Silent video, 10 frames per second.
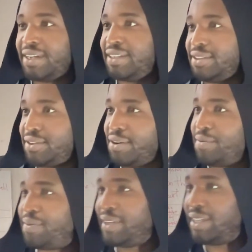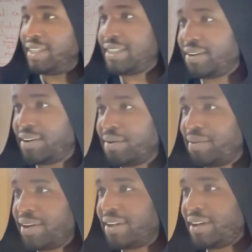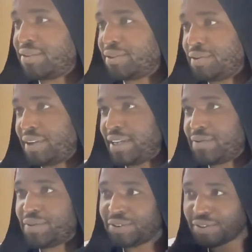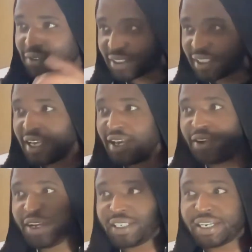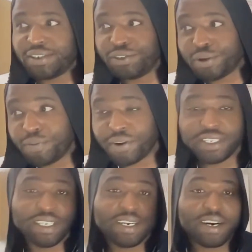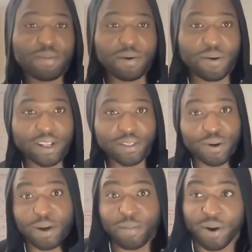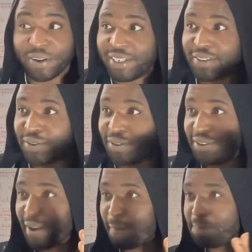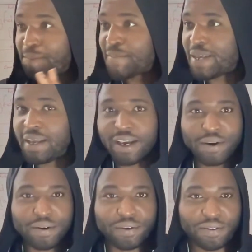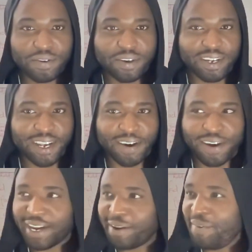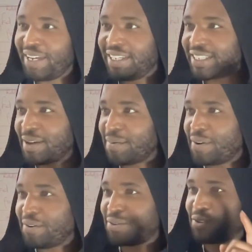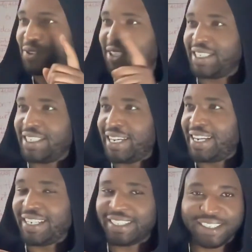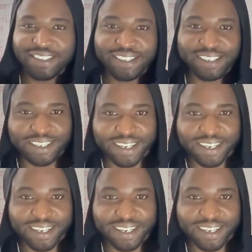He's up in Instagram right now. So if you guys want to also see, you guys can join me on Instagram and we can talk about it. So I don't know how I can make this happen. I want to also share that screen.